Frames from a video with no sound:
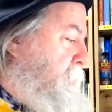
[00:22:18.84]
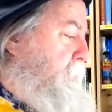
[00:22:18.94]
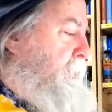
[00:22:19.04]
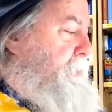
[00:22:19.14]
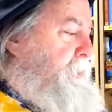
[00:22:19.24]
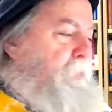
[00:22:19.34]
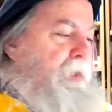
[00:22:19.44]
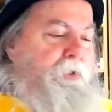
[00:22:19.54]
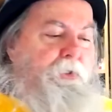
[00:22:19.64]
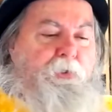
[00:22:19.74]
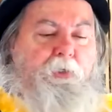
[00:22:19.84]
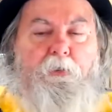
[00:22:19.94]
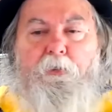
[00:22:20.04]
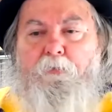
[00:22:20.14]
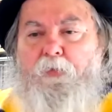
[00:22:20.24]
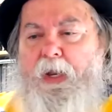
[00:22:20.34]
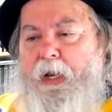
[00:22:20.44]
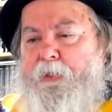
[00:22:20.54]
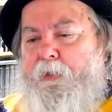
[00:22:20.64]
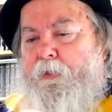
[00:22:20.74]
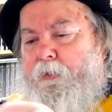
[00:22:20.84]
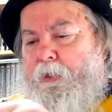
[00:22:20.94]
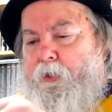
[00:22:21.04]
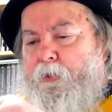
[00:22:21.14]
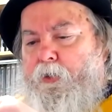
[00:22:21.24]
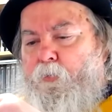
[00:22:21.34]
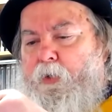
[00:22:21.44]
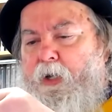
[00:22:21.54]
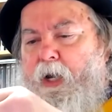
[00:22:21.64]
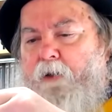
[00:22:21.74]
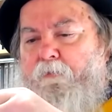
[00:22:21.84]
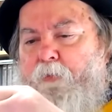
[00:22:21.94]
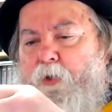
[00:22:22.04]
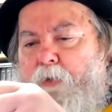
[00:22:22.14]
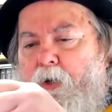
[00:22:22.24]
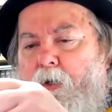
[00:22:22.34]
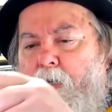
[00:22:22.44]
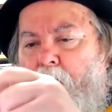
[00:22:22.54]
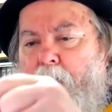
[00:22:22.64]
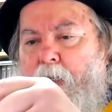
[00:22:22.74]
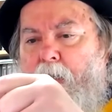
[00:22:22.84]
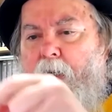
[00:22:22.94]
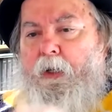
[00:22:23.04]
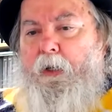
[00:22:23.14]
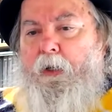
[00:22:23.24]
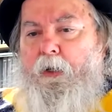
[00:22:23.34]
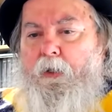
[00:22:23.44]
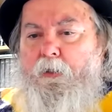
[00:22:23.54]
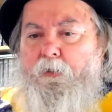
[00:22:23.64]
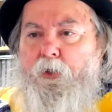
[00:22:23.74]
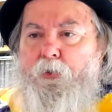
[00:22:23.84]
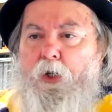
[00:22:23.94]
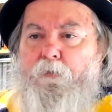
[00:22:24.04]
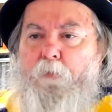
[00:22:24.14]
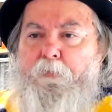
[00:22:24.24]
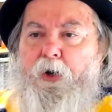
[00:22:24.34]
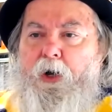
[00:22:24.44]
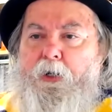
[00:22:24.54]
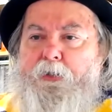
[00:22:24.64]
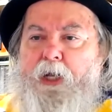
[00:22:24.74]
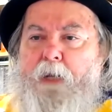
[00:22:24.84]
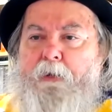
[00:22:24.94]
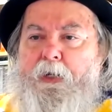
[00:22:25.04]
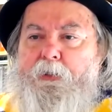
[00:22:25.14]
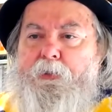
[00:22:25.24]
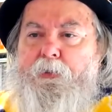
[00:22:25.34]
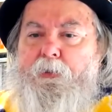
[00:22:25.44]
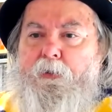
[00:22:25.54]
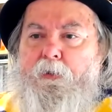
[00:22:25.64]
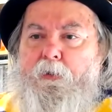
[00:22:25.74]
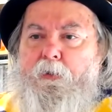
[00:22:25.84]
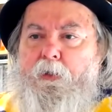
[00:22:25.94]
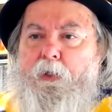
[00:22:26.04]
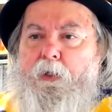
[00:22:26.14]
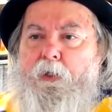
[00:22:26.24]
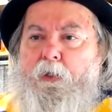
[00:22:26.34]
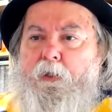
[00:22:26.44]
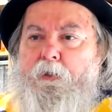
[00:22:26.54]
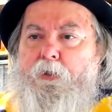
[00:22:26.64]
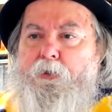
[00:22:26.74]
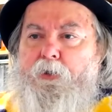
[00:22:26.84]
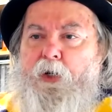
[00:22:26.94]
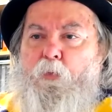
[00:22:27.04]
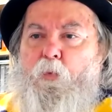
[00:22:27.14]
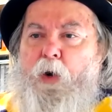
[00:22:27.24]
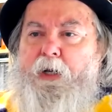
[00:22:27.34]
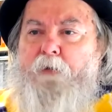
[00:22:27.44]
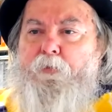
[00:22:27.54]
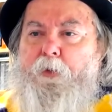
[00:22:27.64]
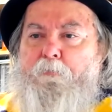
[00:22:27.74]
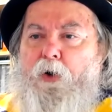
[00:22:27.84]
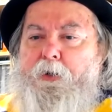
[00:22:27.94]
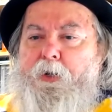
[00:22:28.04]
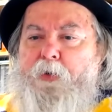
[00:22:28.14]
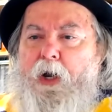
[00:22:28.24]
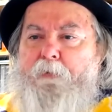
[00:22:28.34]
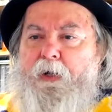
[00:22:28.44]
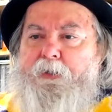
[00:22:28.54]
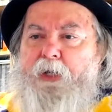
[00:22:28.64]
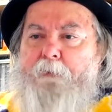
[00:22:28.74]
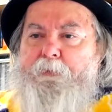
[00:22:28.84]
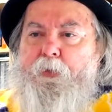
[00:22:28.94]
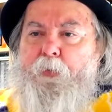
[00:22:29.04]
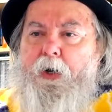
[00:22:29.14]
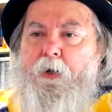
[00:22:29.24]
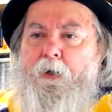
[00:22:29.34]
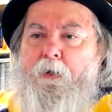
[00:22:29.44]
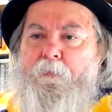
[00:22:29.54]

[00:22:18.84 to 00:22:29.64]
When your syringe is in the flask and you're at the 1.5 mil mark, just over a period of 10 minutes, just like waiting for the ball to drop on Times Square.